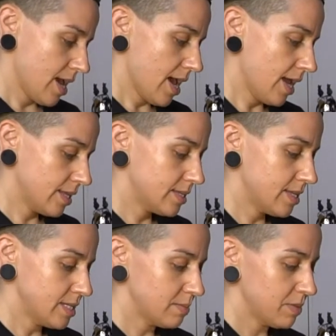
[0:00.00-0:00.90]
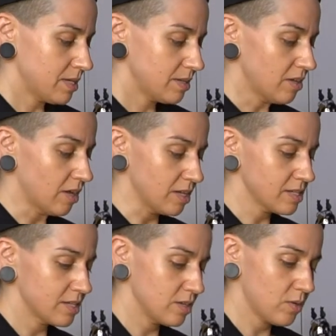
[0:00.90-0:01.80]
And this meal
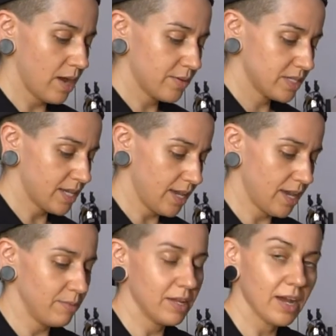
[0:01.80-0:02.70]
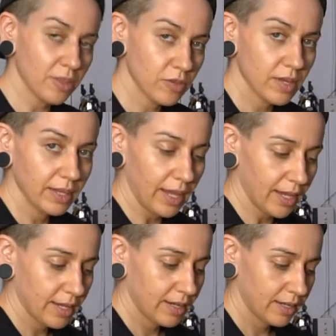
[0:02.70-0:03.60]
also, I would say, I mean, other than
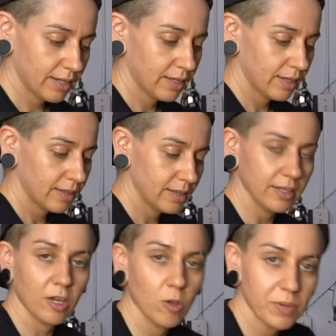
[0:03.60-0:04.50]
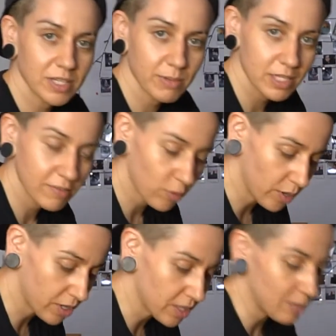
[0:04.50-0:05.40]
like the copious amounts of
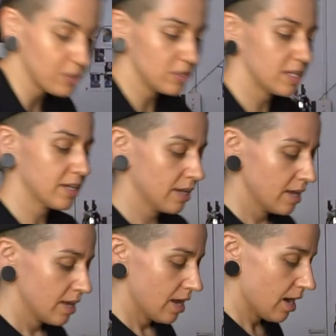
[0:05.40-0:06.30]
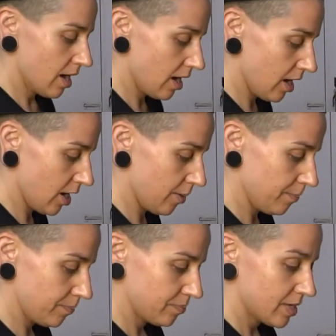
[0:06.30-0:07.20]
oil that I'm using,
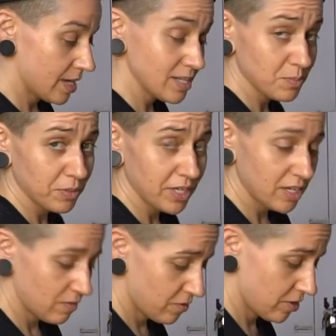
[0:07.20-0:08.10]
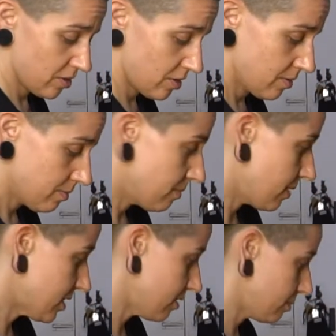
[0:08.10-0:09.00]
is pretty good for
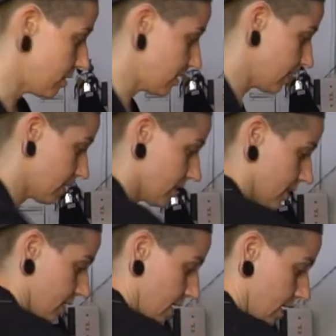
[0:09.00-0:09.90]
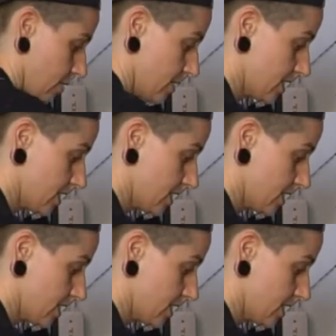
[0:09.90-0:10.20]
muscle building, I would